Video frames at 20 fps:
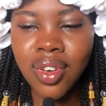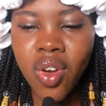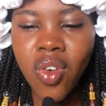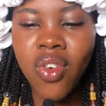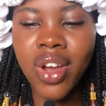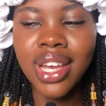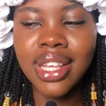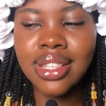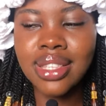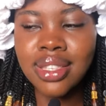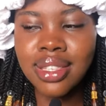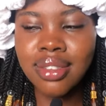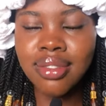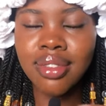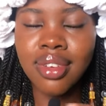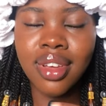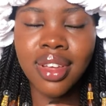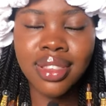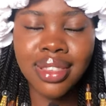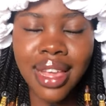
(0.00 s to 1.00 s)
All right.
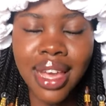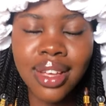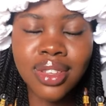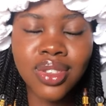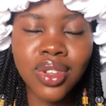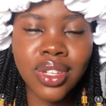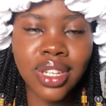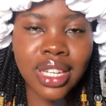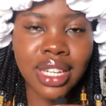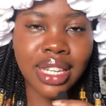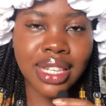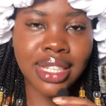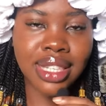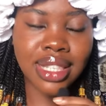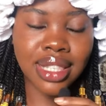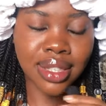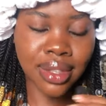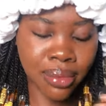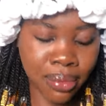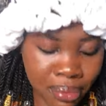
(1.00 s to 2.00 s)
Next on the
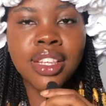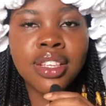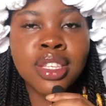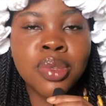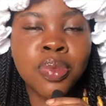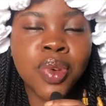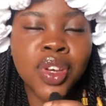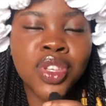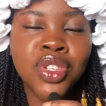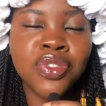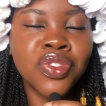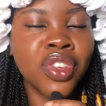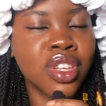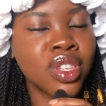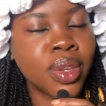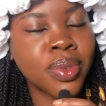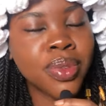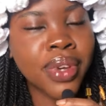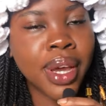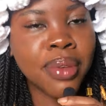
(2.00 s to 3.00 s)
list. At this point, if not
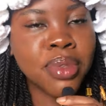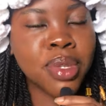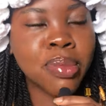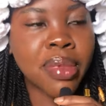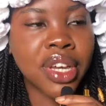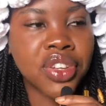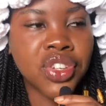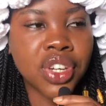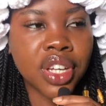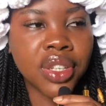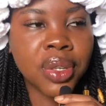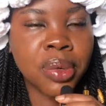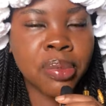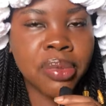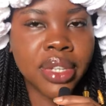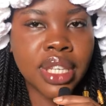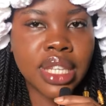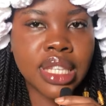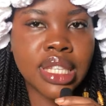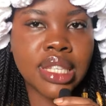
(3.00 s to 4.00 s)
subscribed to my channel,
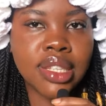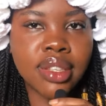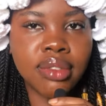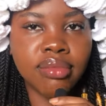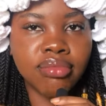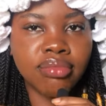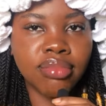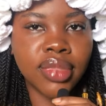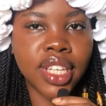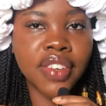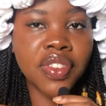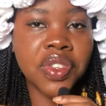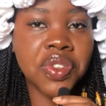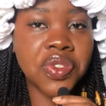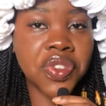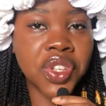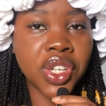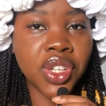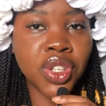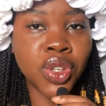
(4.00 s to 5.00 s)
please give this
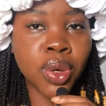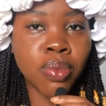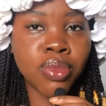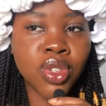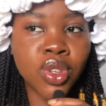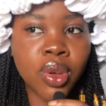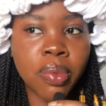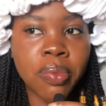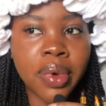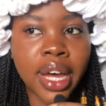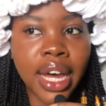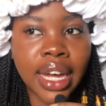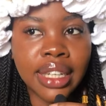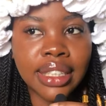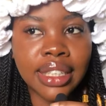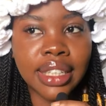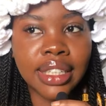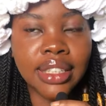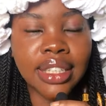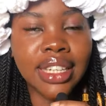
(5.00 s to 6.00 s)
video a thumbs up
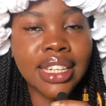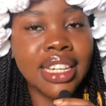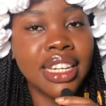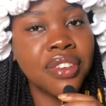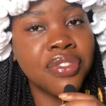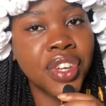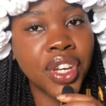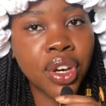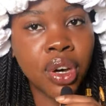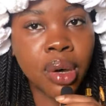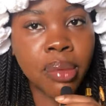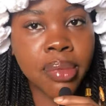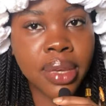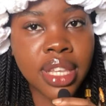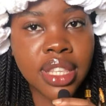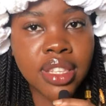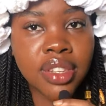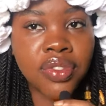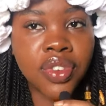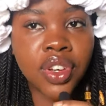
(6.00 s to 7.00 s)
and then leave a
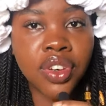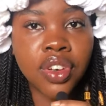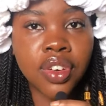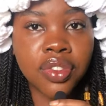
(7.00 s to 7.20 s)
comment if you're